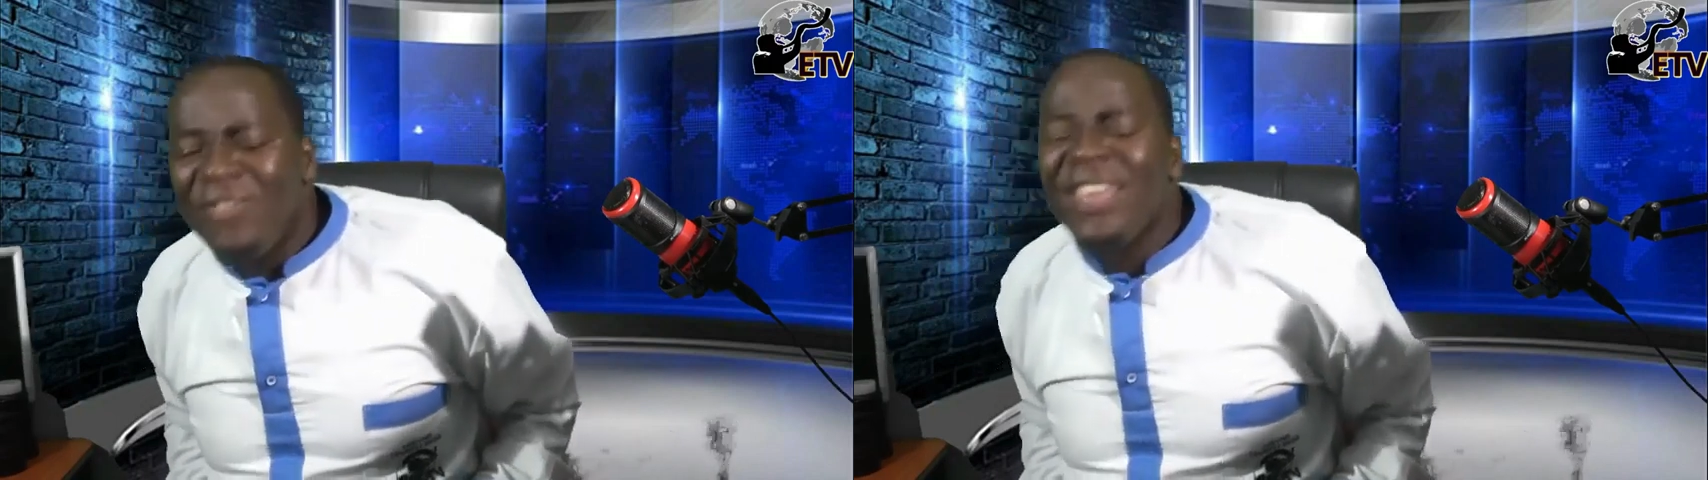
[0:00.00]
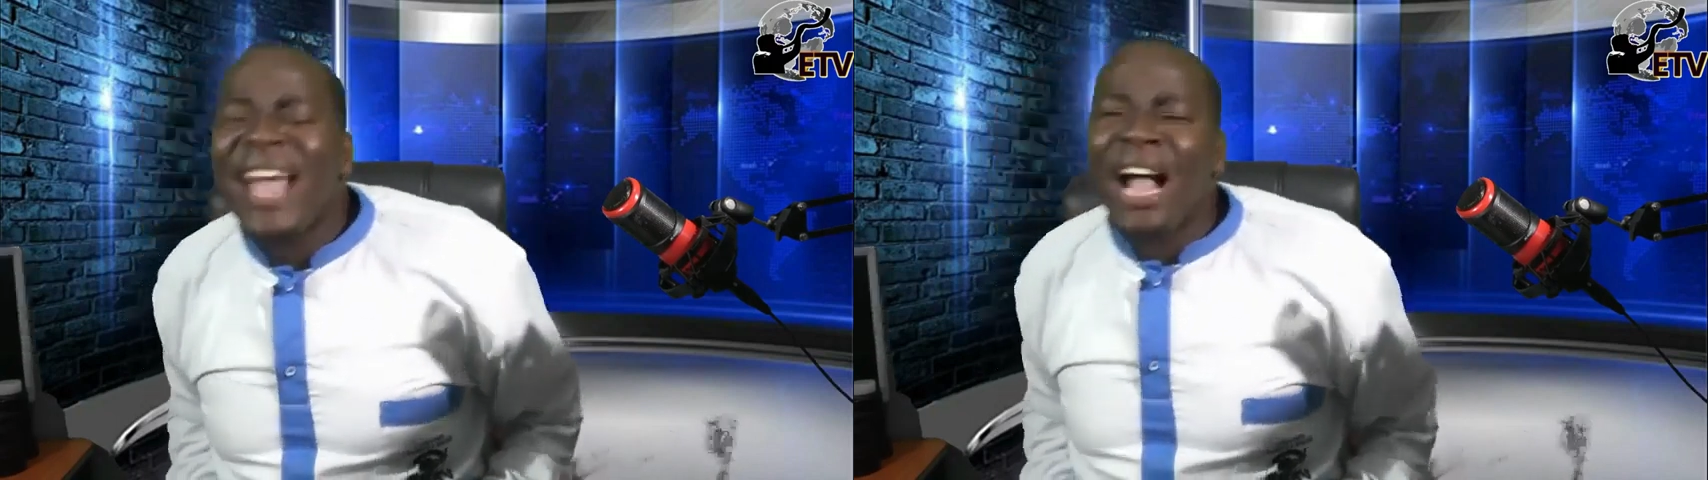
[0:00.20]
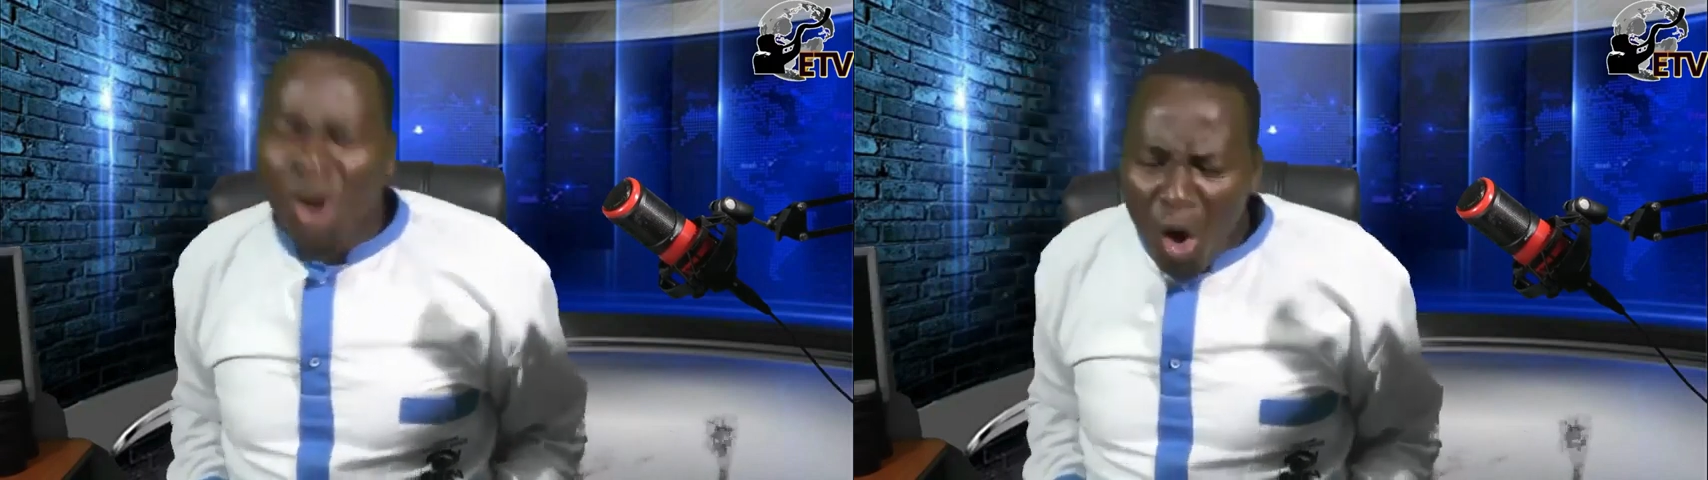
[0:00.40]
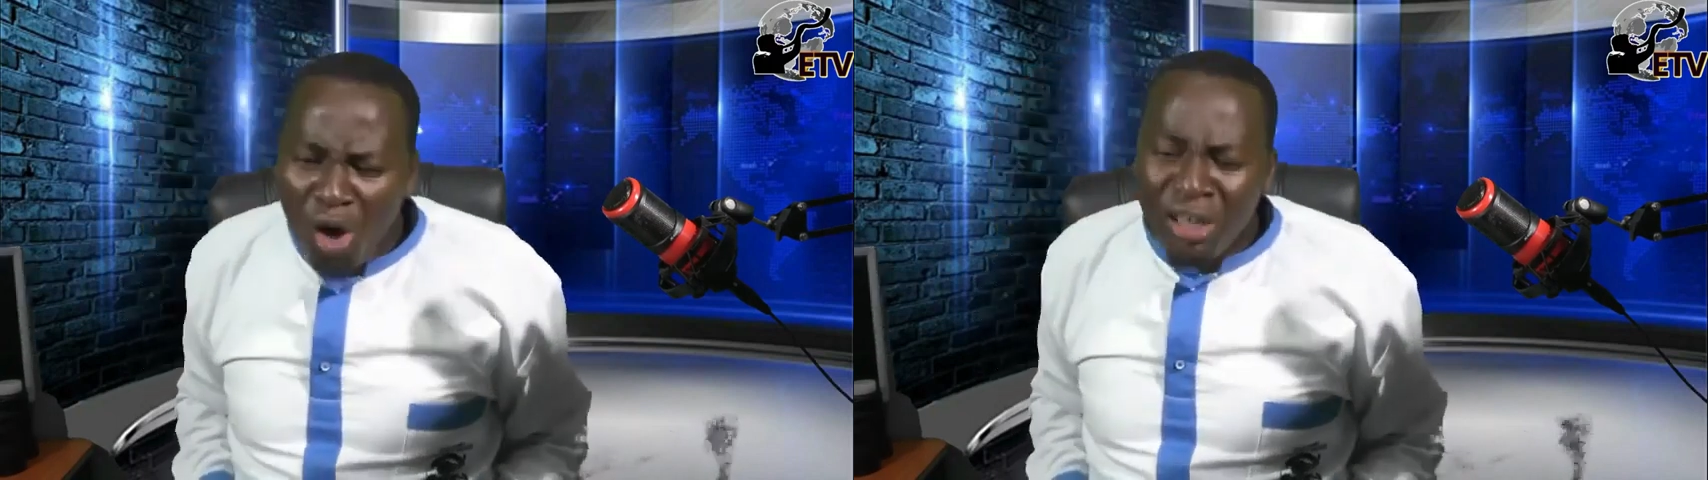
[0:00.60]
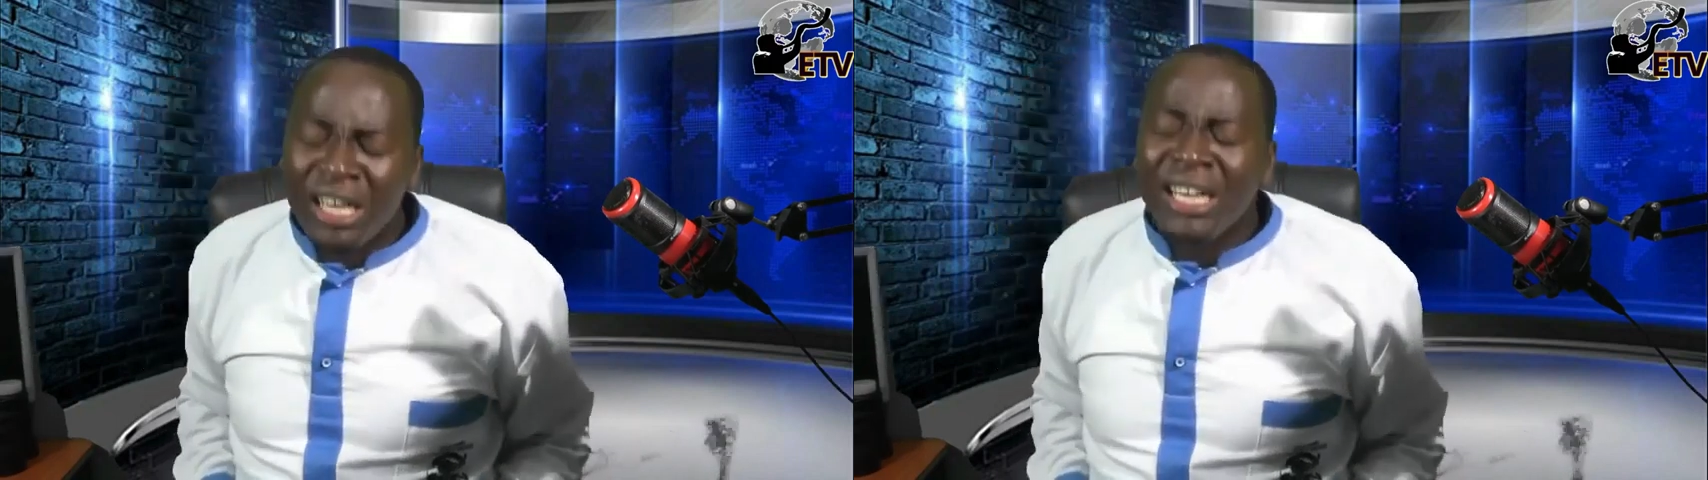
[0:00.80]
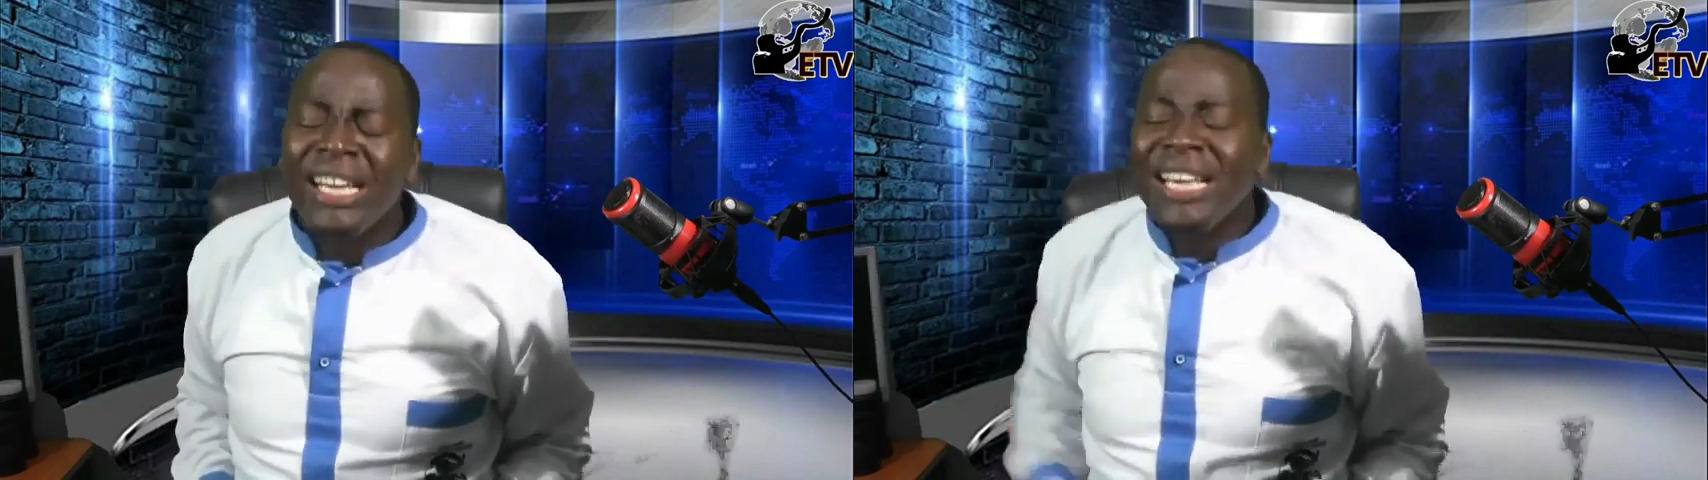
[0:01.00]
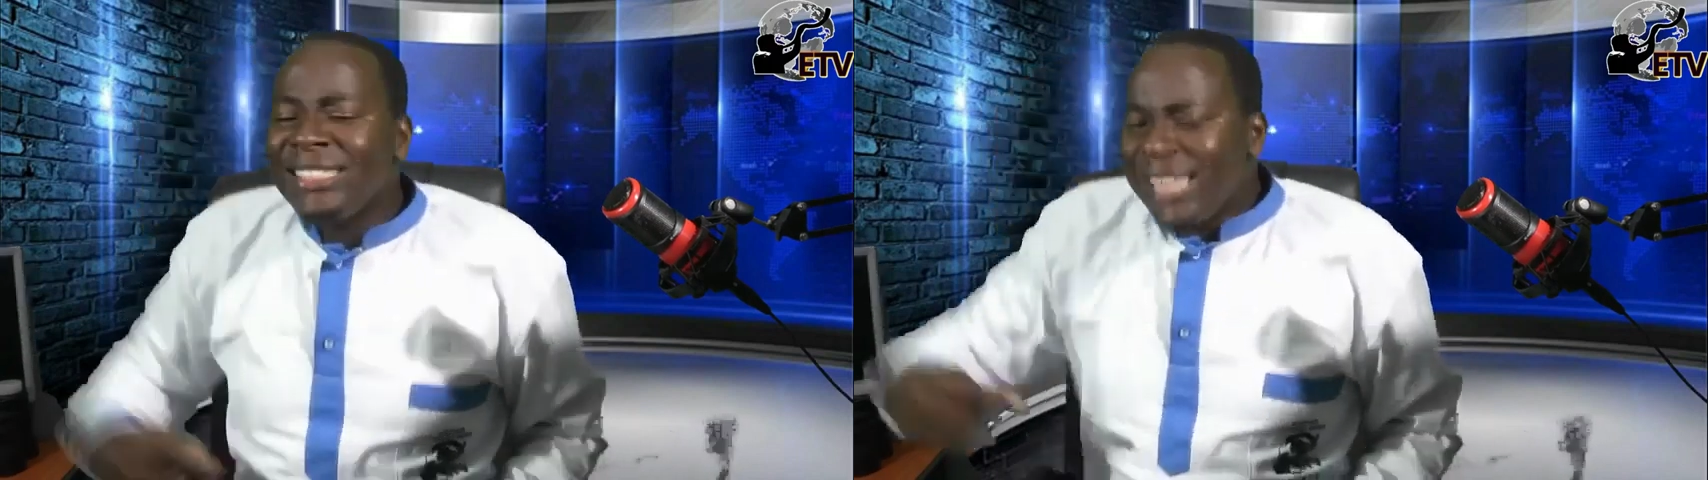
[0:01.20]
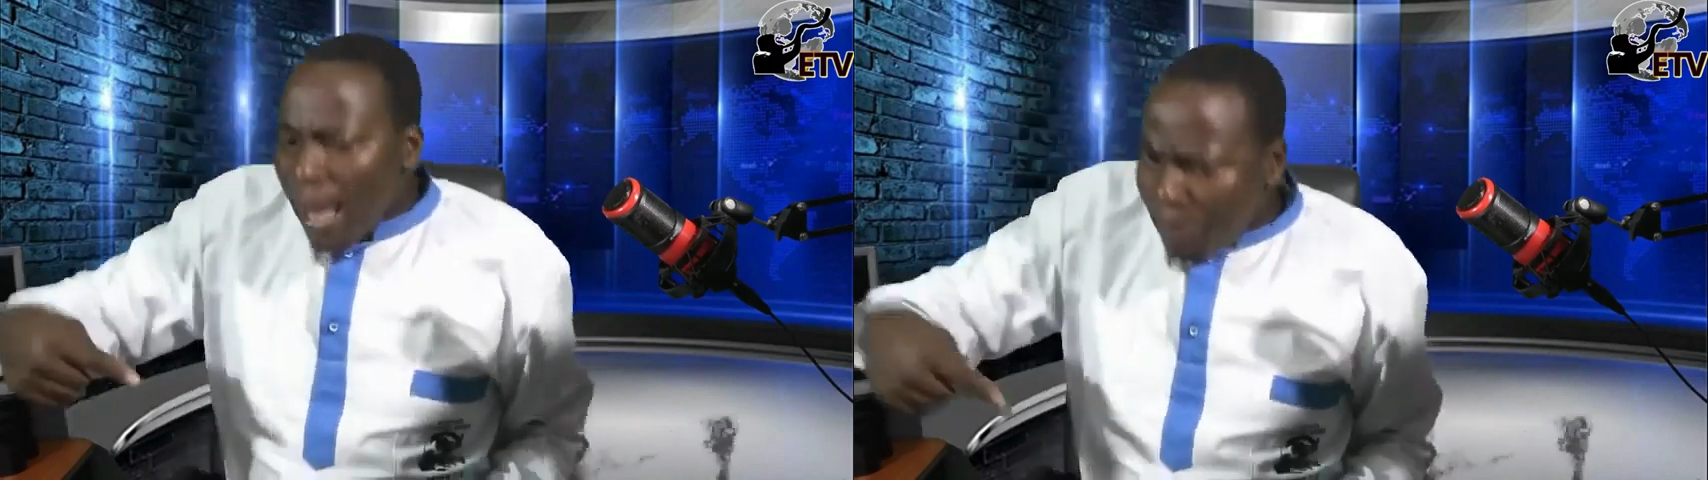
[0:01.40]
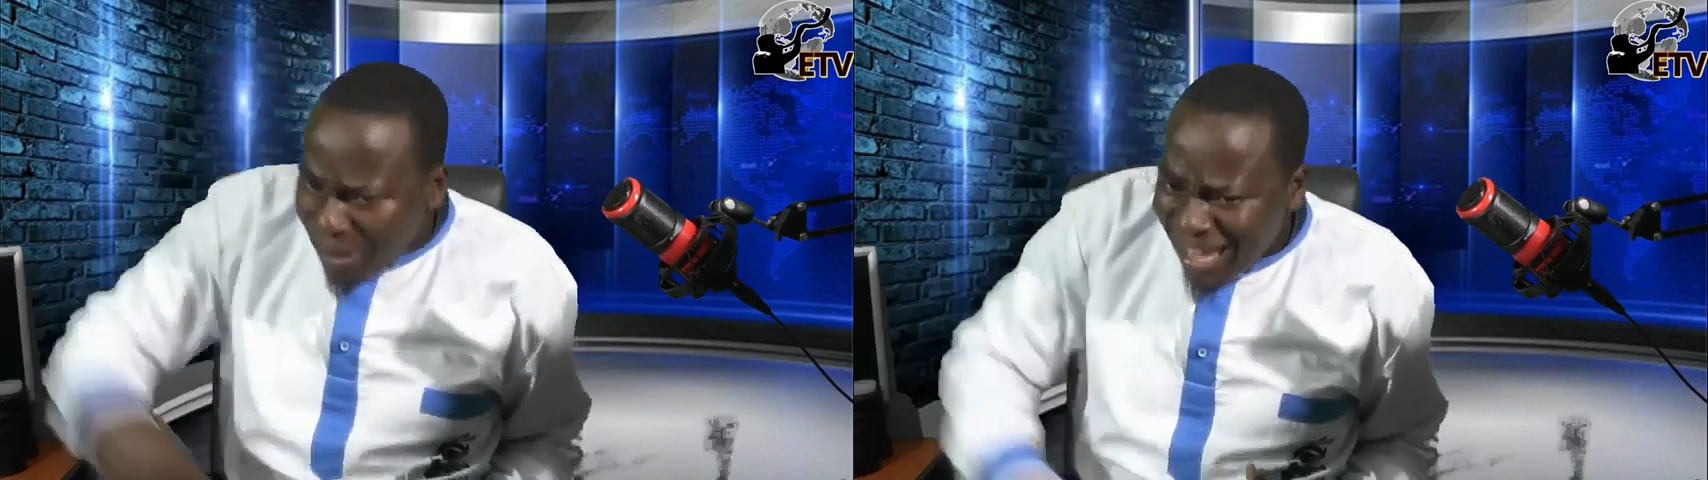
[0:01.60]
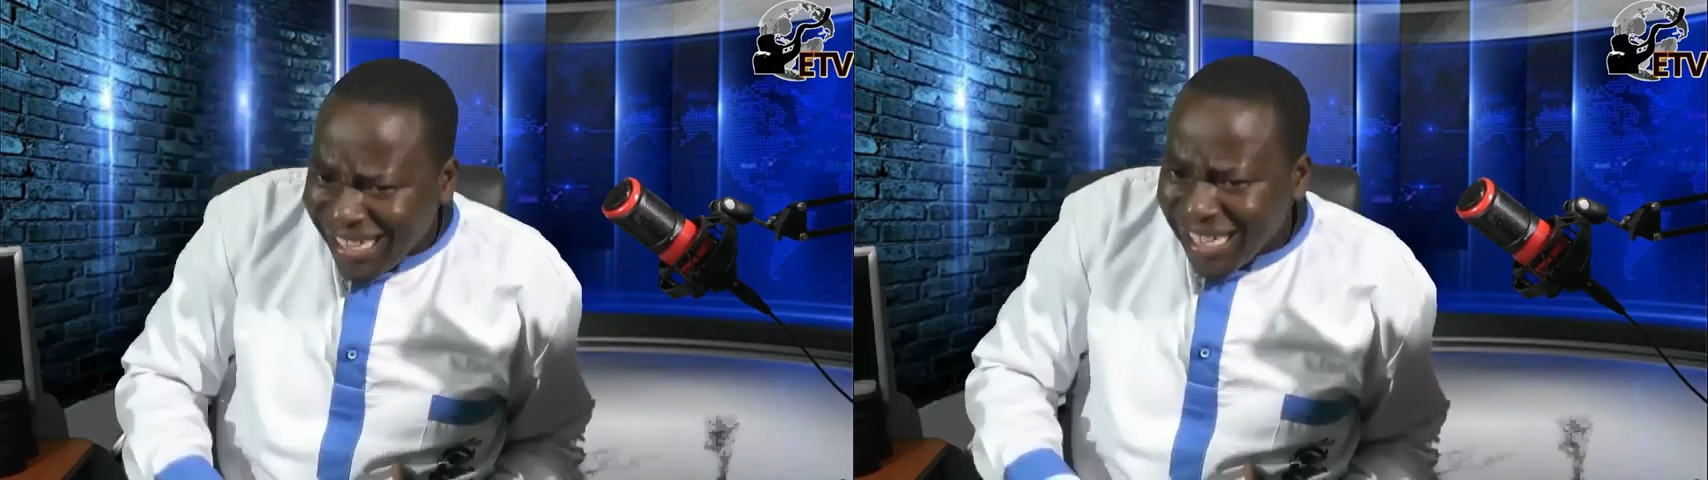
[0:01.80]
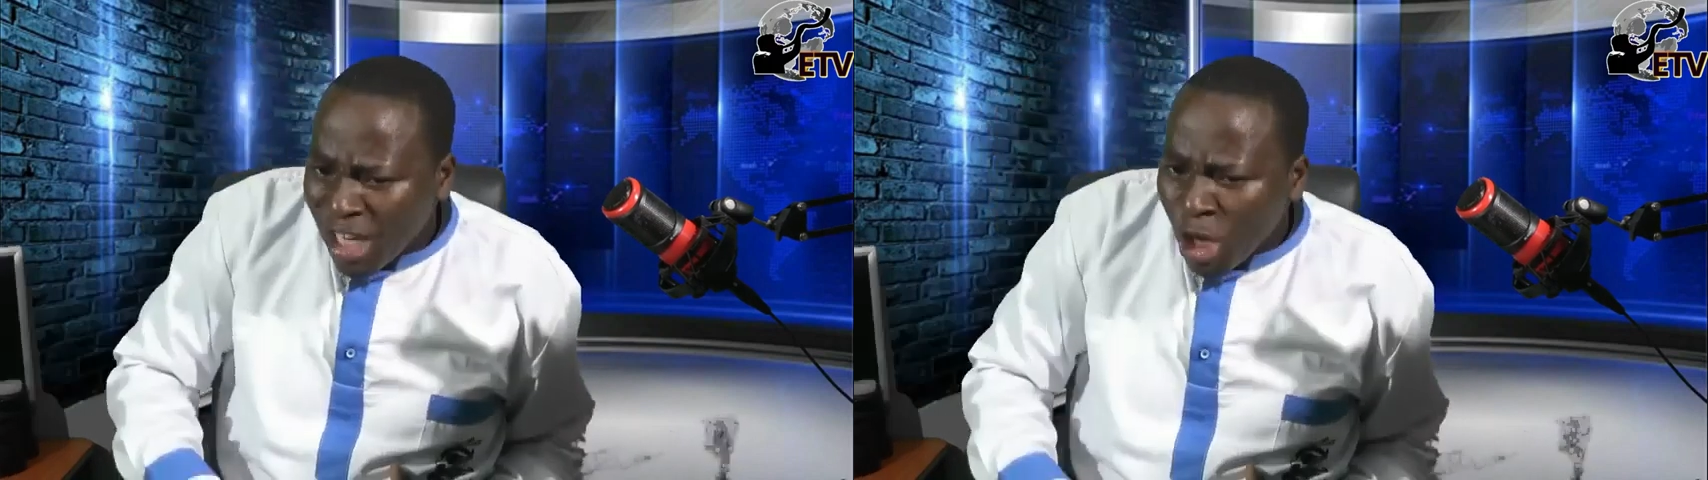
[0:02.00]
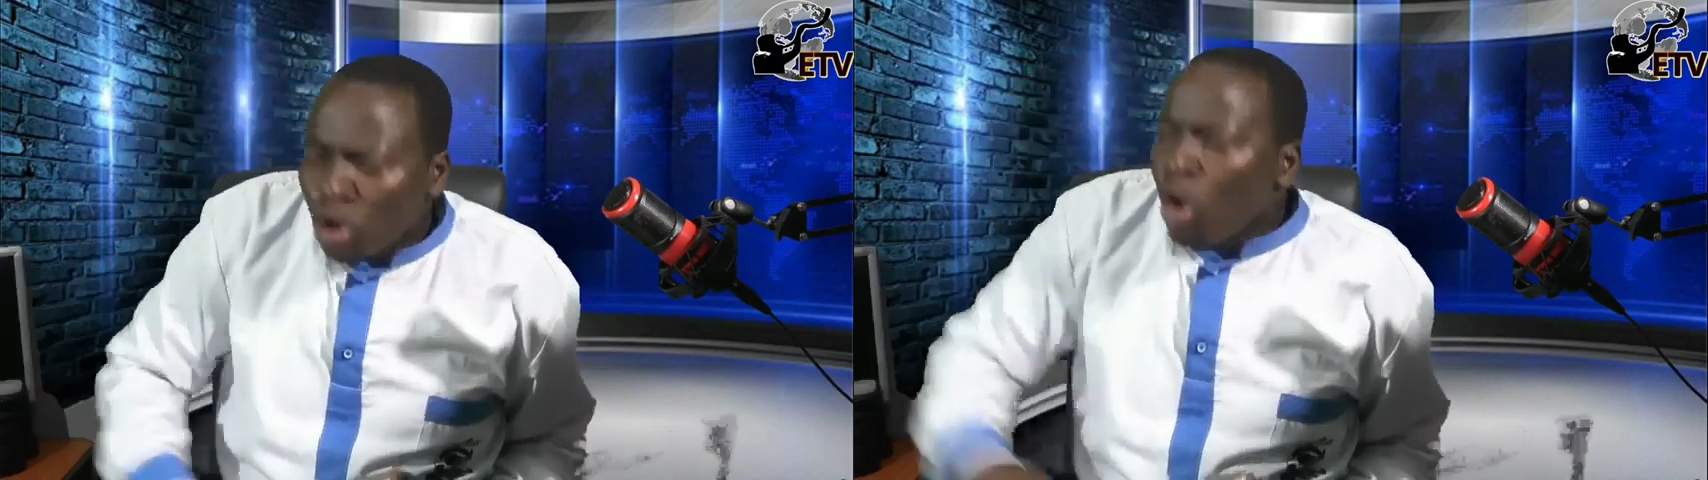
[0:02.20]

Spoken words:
Their God is their belly.